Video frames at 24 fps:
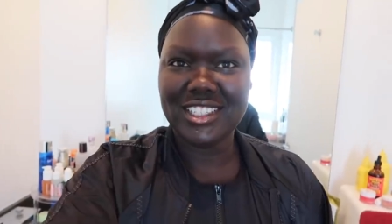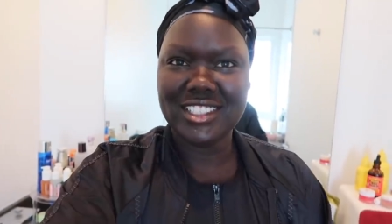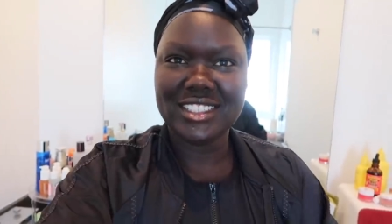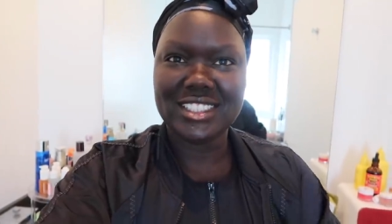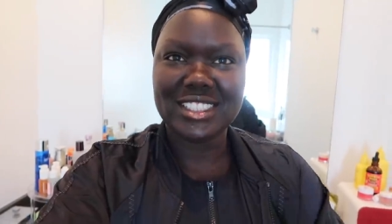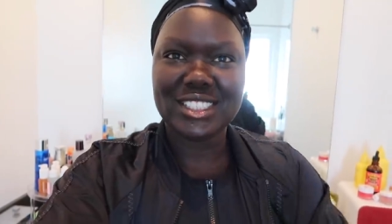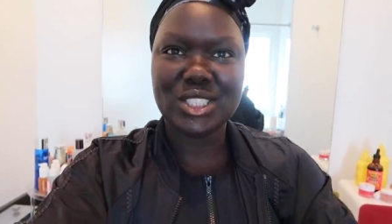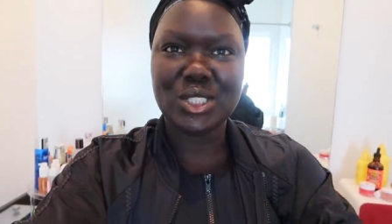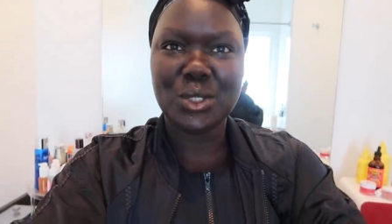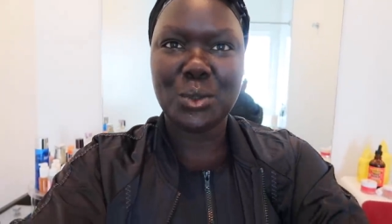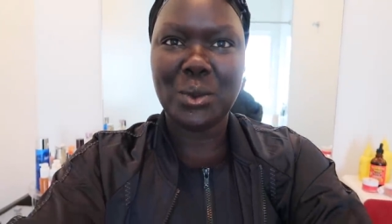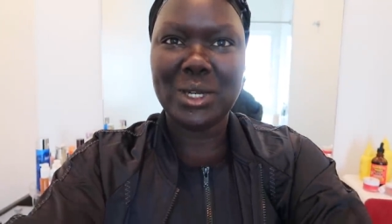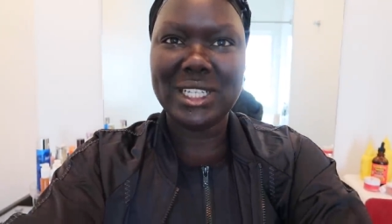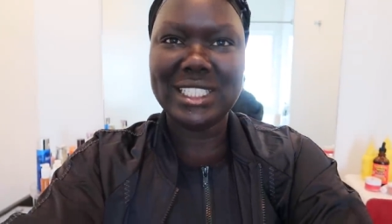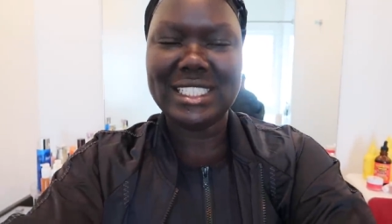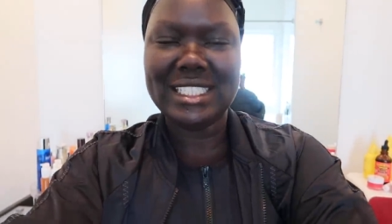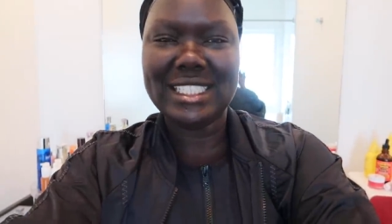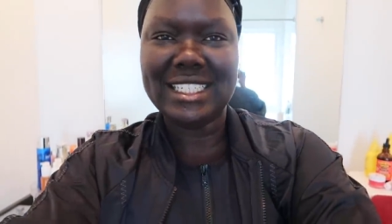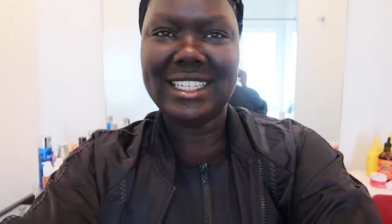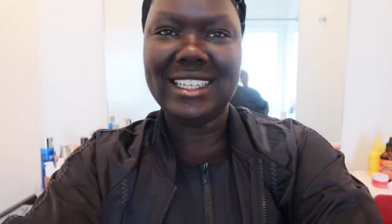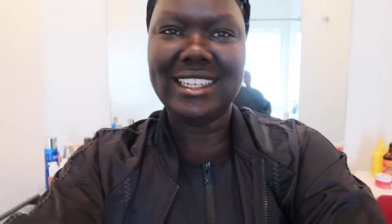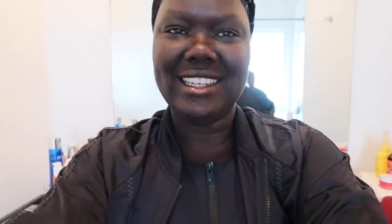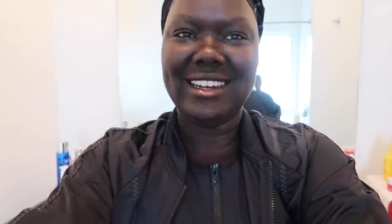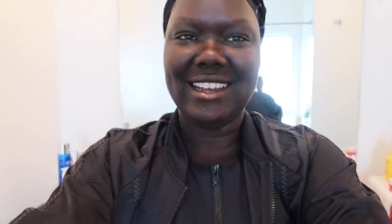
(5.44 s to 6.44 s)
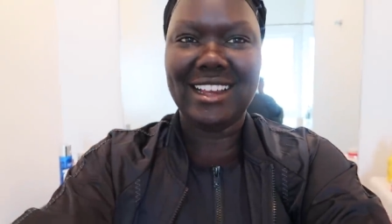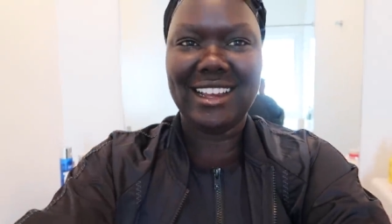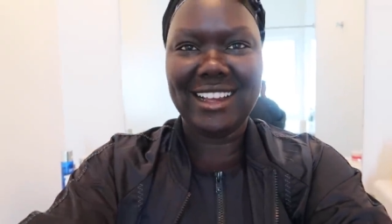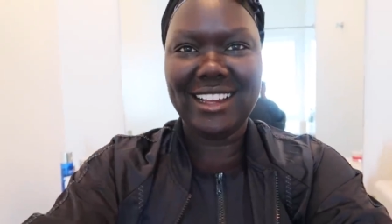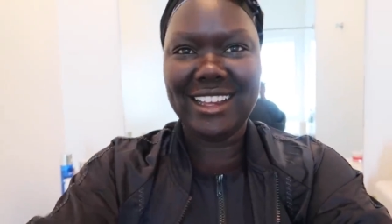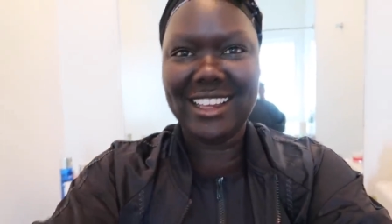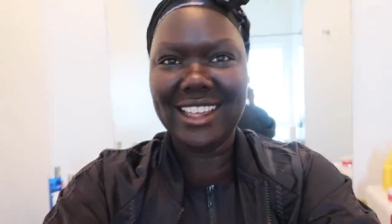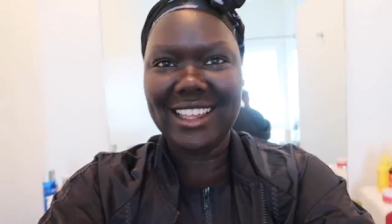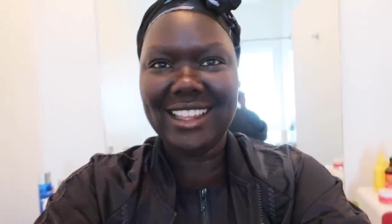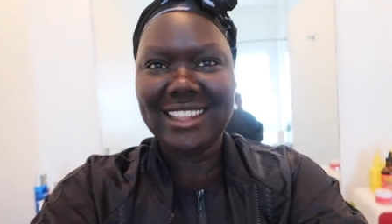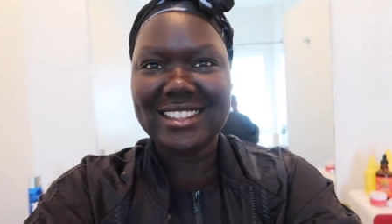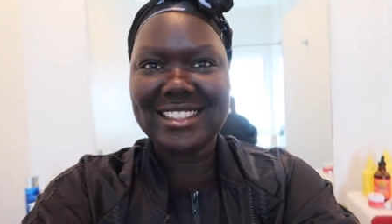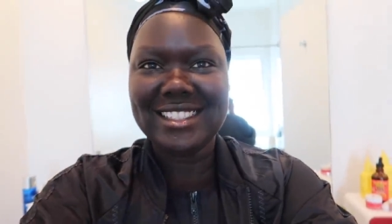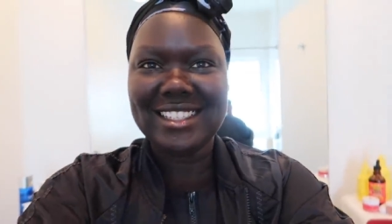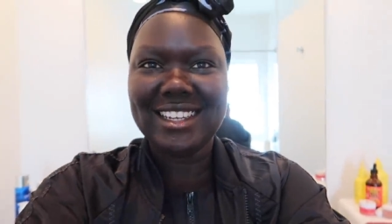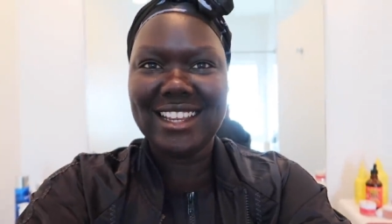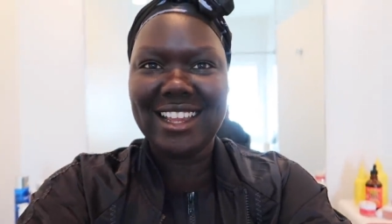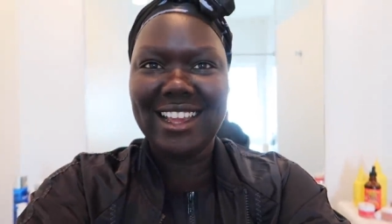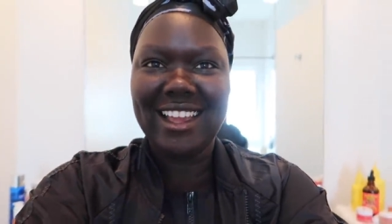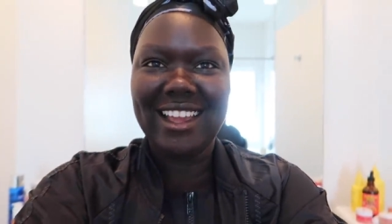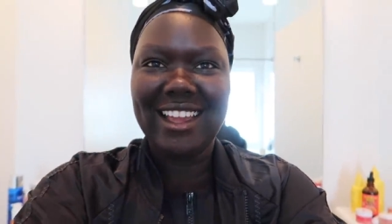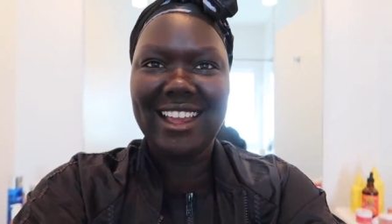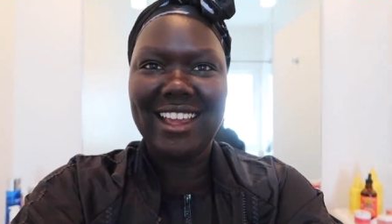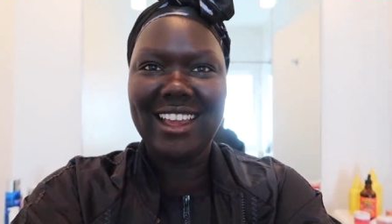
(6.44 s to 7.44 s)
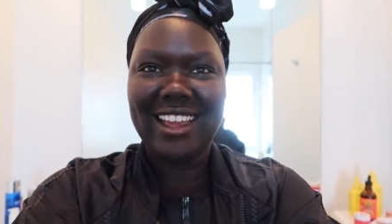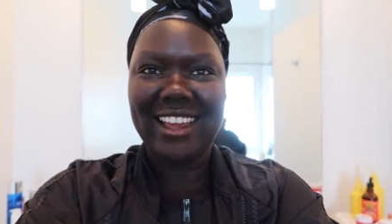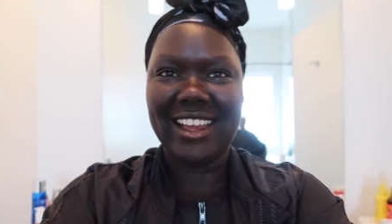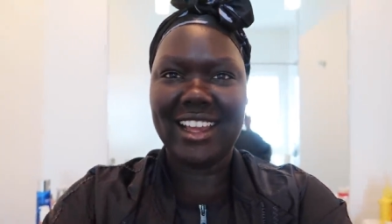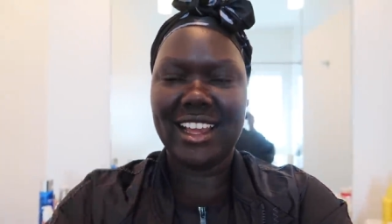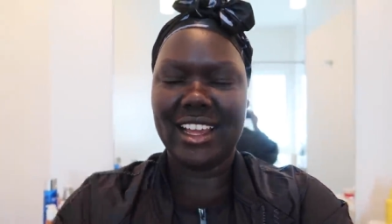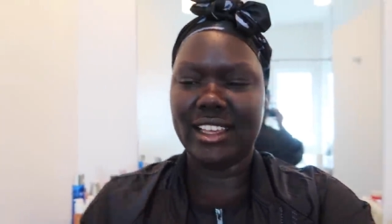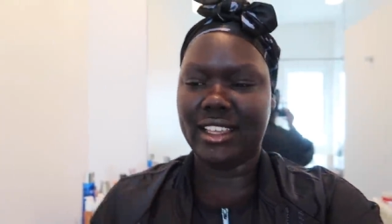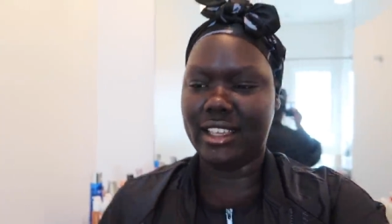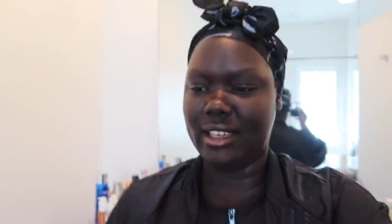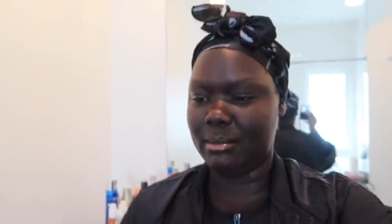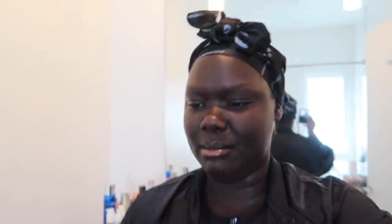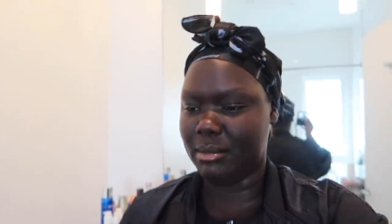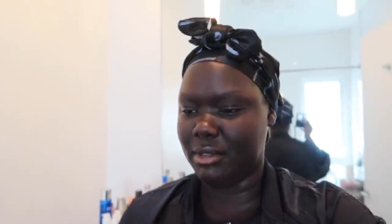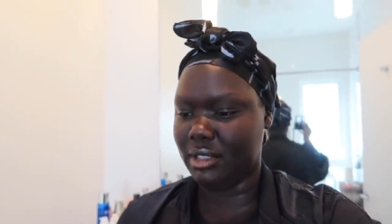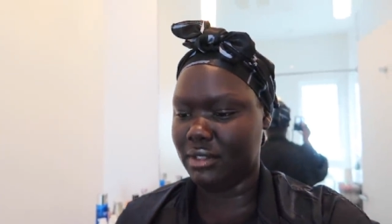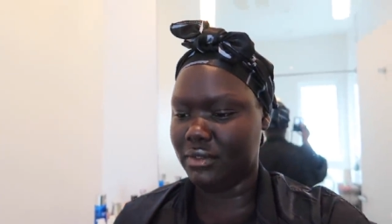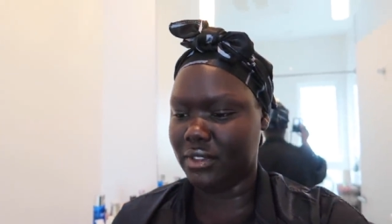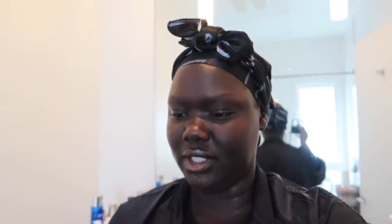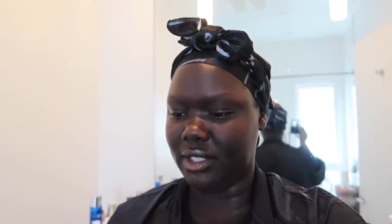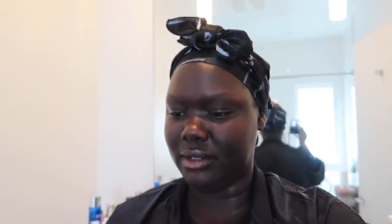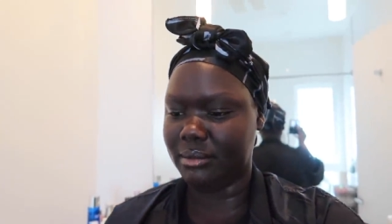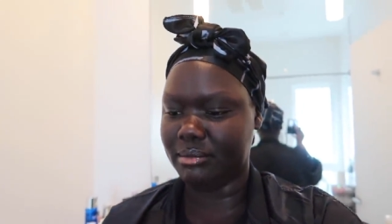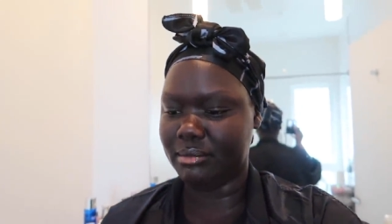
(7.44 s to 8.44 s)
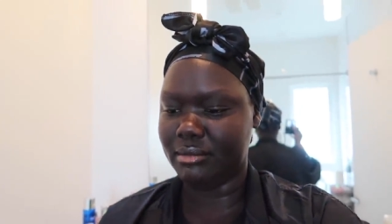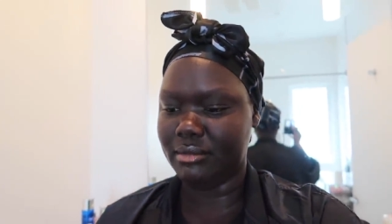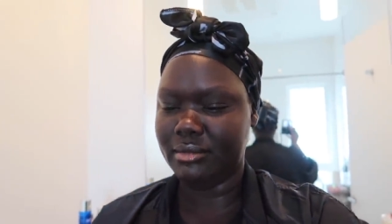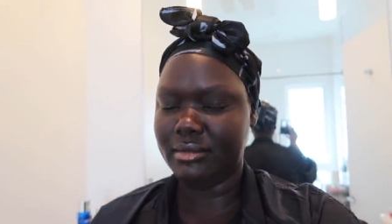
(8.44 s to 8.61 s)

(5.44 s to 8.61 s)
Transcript: is 29 today. I can't believe it.